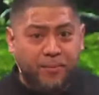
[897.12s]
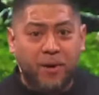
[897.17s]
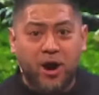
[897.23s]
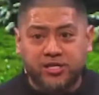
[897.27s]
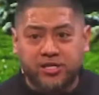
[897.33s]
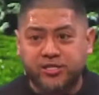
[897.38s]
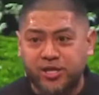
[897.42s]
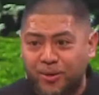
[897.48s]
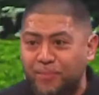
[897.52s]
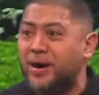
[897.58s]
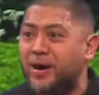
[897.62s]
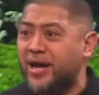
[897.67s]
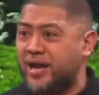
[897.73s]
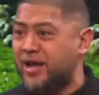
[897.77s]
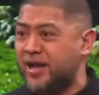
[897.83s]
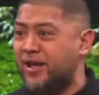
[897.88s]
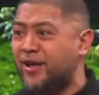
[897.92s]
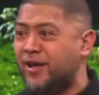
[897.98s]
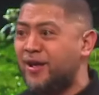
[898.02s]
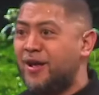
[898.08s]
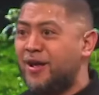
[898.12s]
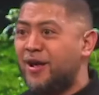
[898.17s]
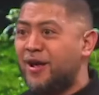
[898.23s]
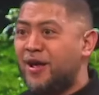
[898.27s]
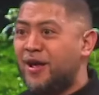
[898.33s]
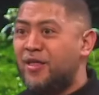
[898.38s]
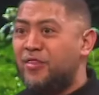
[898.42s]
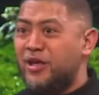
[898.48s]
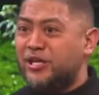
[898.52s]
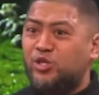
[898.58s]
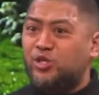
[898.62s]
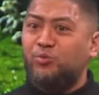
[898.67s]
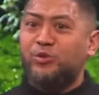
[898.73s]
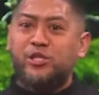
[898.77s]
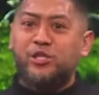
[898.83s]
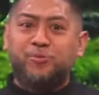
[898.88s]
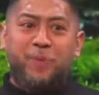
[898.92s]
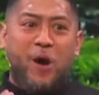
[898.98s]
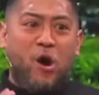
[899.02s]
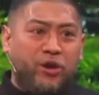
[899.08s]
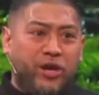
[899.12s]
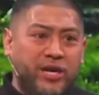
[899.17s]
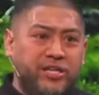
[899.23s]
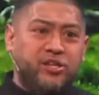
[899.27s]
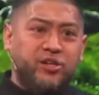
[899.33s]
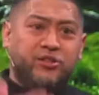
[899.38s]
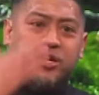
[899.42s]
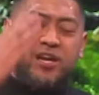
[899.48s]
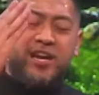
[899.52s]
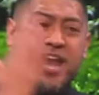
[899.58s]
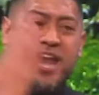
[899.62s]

Come on, somebody. This was spoken to the